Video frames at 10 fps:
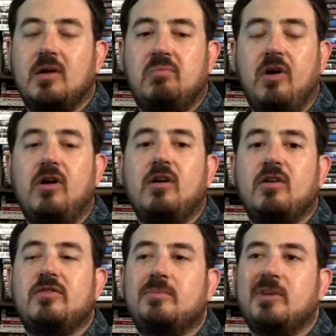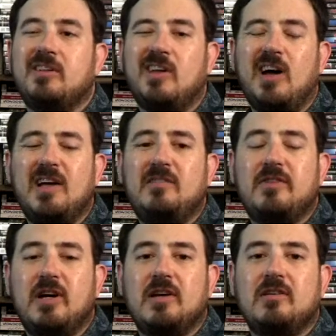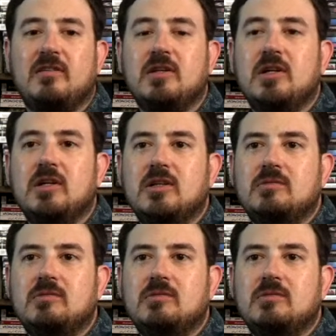apart from a lot of other